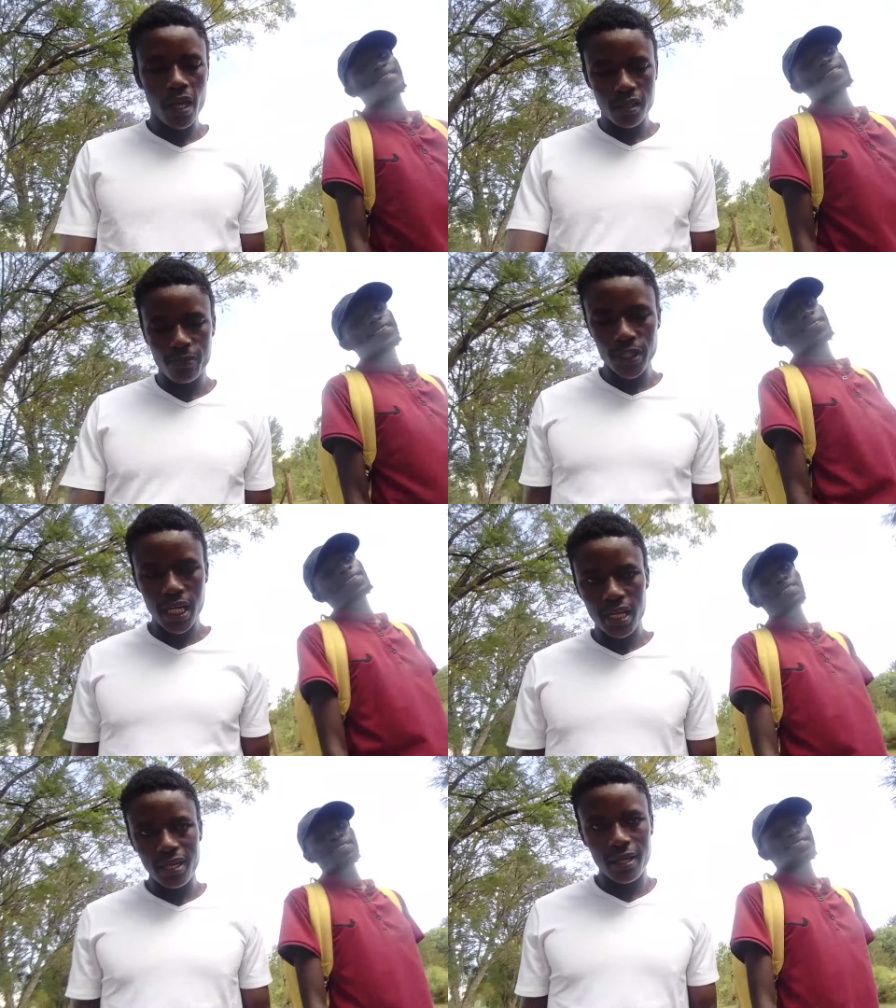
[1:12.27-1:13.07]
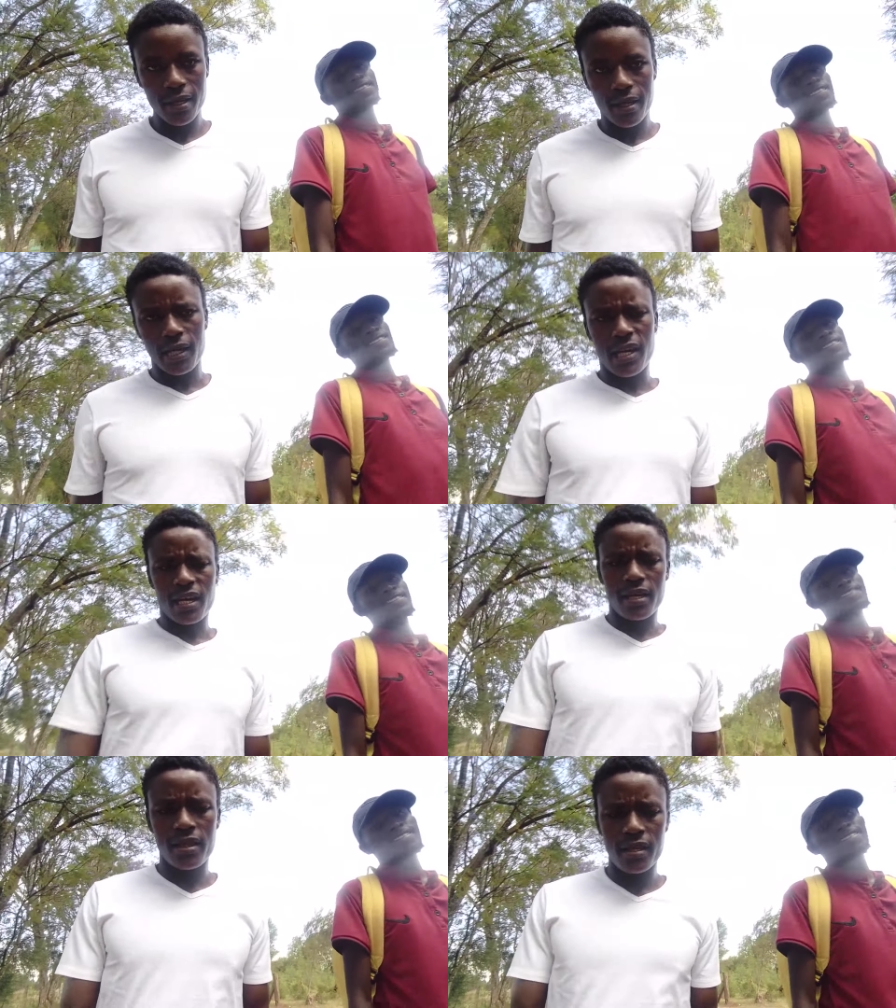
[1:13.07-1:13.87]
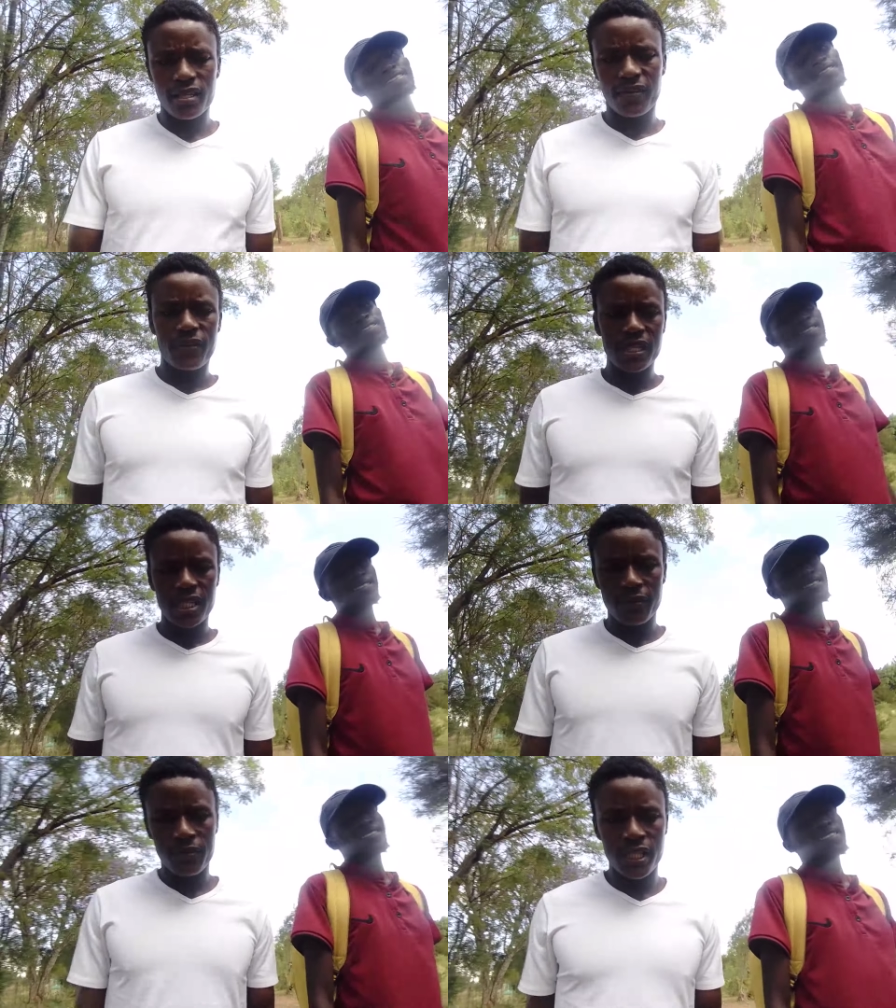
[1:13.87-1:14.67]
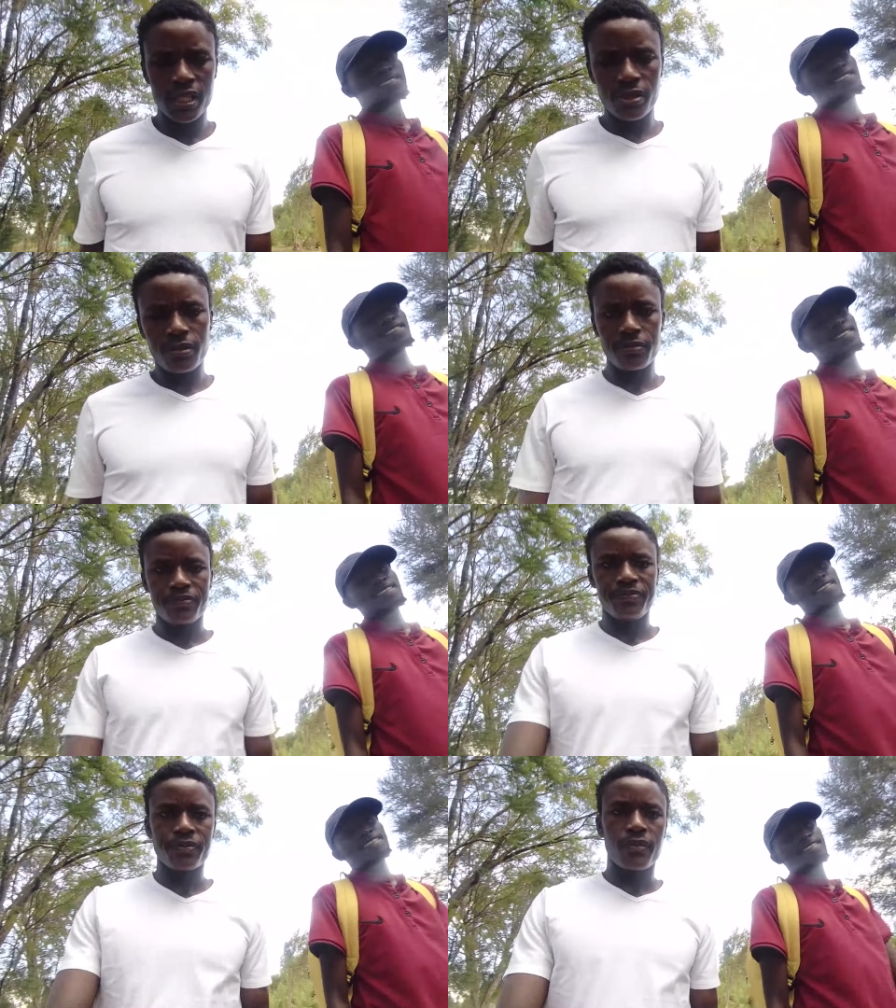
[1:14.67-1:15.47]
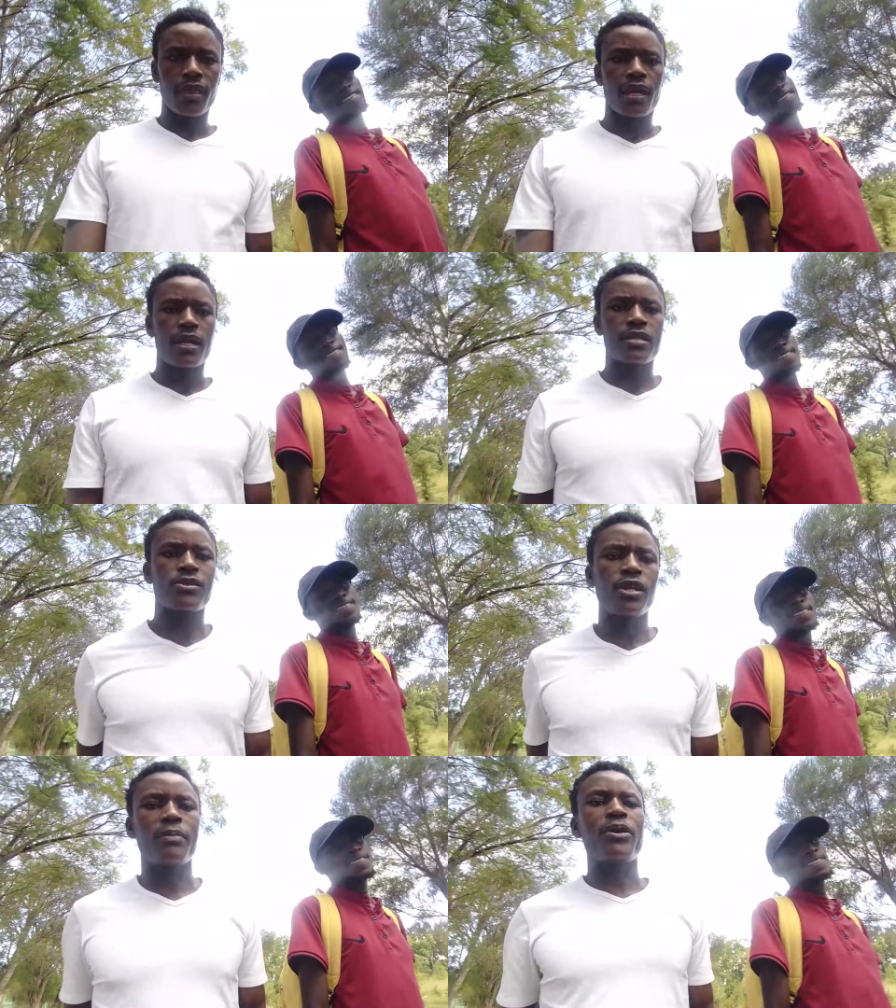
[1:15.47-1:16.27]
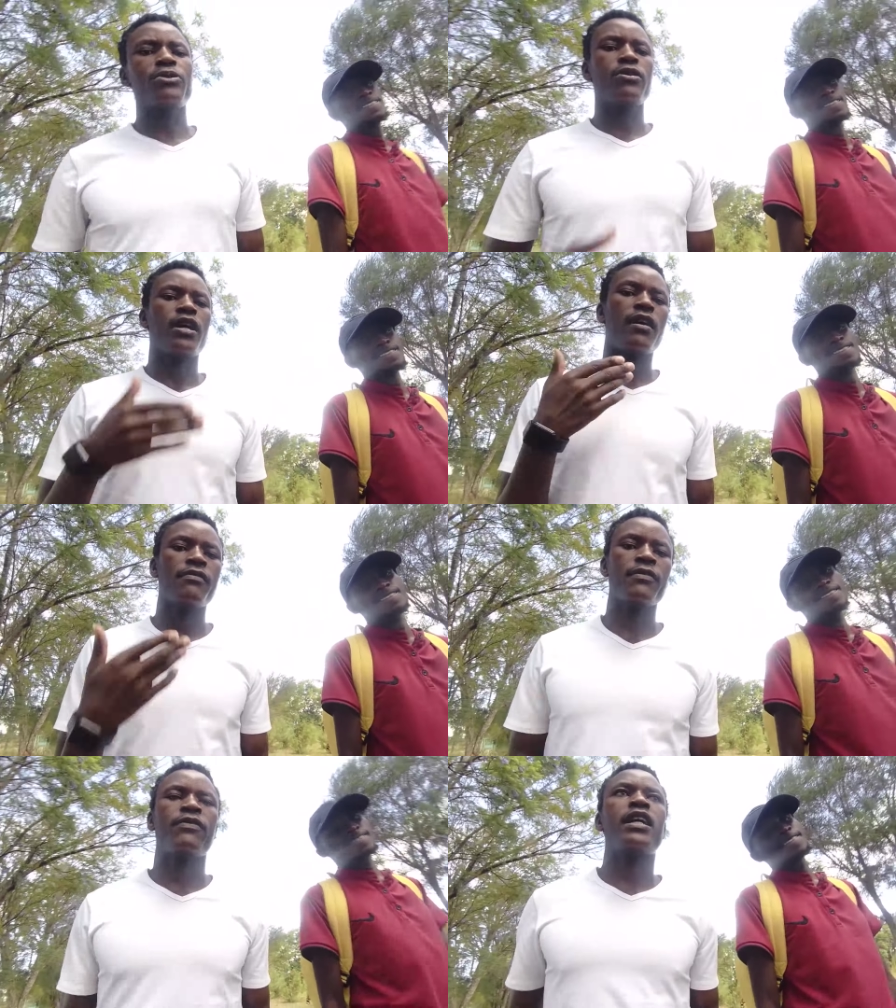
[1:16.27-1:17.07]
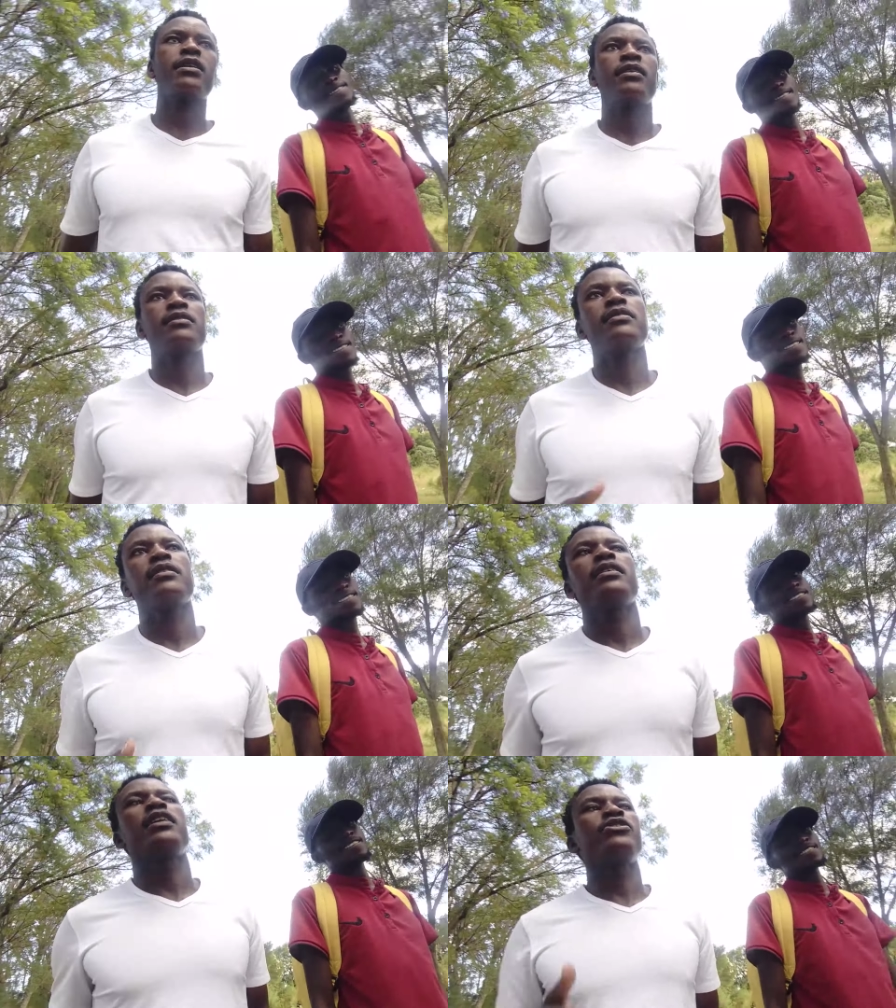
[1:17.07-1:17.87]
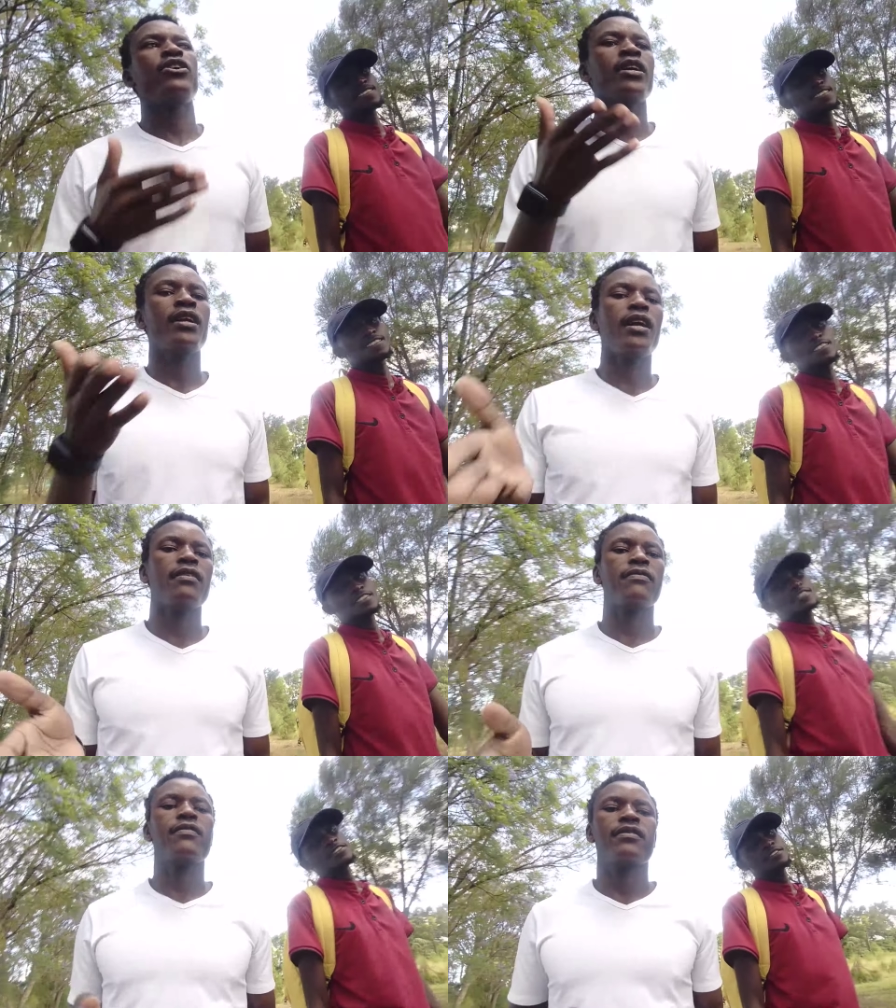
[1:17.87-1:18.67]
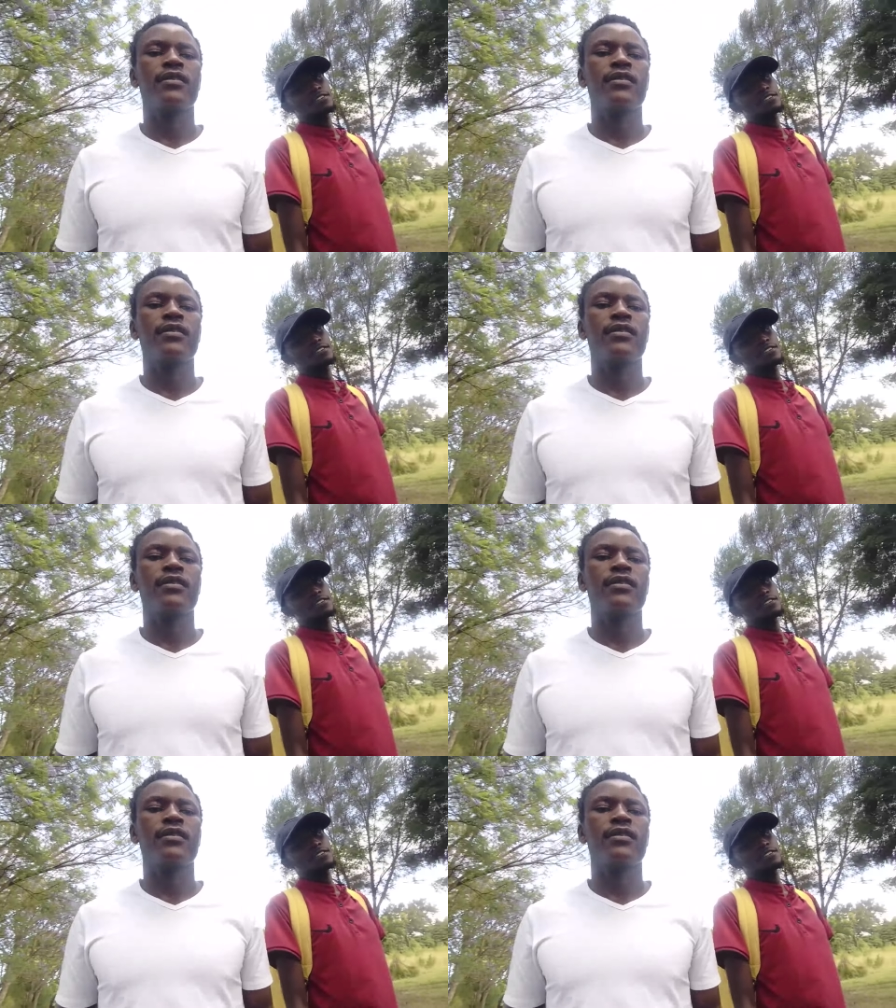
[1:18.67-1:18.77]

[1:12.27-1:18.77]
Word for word: especially uh, this festive season it's all about having fun enjoying life